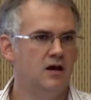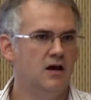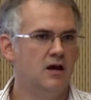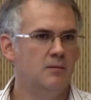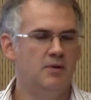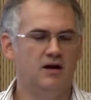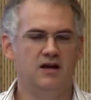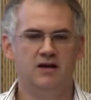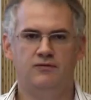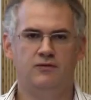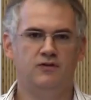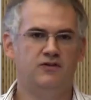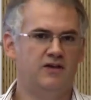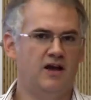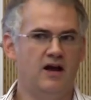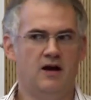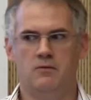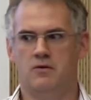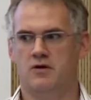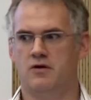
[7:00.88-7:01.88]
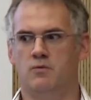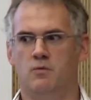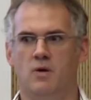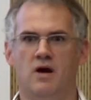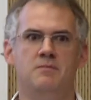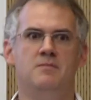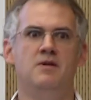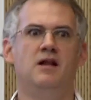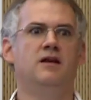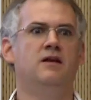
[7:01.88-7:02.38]
But if you say, I want a
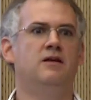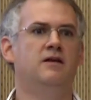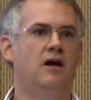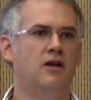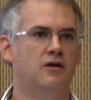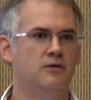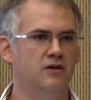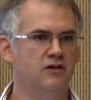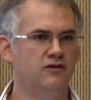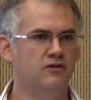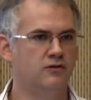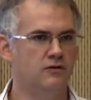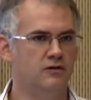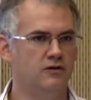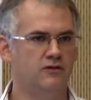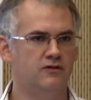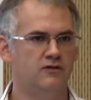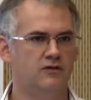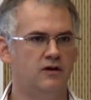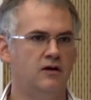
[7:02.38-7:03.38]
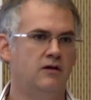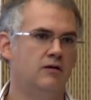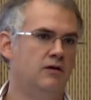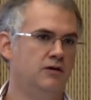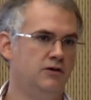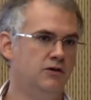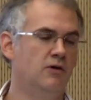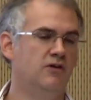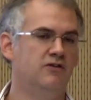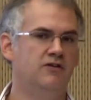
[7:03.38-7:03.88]
$1 million insurance,
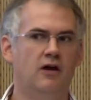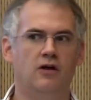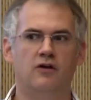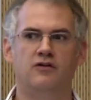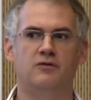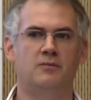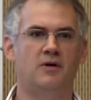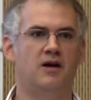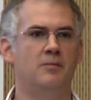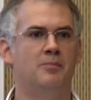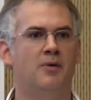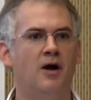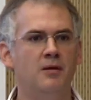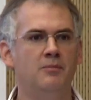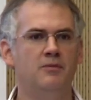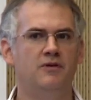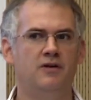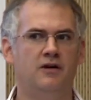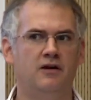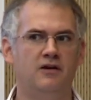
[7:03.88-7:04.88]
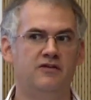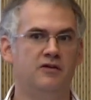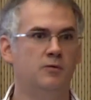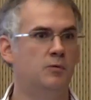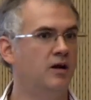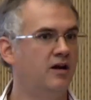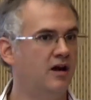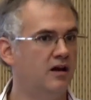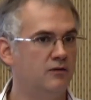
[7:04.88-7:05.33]
US dollars in my apartment, they're going to say, what kind